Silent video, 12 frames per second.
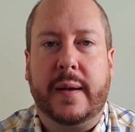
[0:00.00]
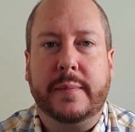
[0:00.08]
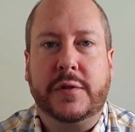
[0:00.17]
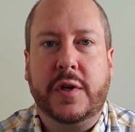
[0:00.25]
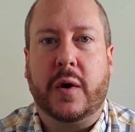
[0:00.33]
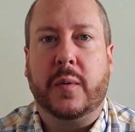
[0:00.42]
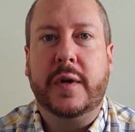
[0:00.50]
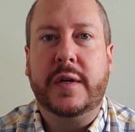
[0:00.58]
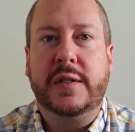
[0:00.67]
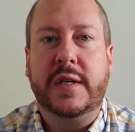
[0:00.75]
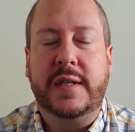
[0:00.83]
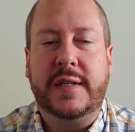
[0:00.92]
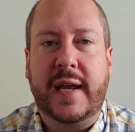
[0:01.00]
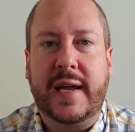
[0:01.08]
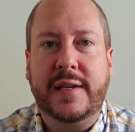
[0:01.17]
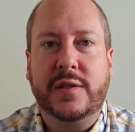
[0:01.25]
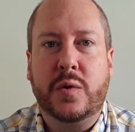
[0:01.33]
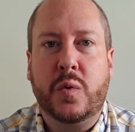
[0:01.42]
So
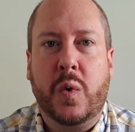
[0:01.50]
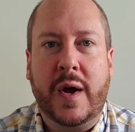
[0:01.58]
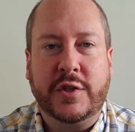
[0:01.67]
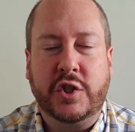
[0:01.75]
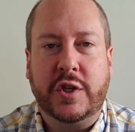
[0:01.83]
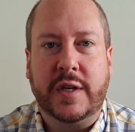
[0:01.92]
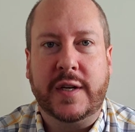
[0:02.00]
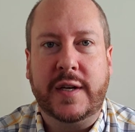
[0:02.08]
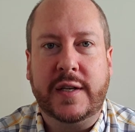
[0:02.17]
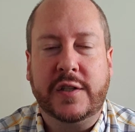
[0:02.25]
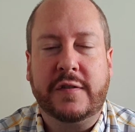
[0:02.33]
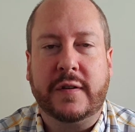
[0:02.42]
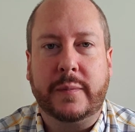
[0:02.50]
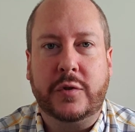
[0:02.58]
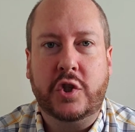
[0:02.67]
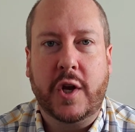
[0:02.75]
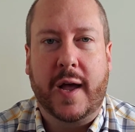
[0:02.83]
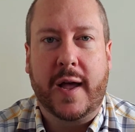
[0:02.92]
today's question is from
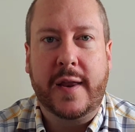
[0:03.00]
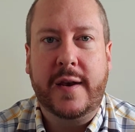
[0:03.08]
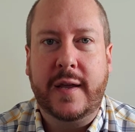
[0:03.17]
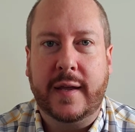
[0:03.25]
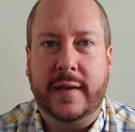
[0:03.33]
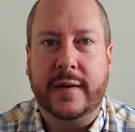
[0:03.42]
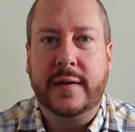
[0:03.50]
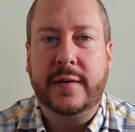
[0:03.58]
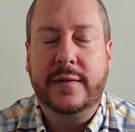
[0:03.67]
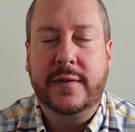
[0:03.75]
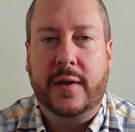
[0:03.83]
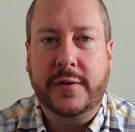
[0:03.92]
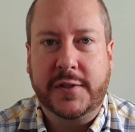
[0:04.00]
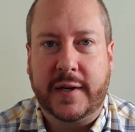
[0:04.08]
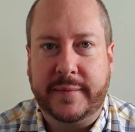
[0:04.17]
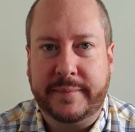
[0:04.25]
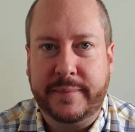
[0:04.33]
John in Tulsa.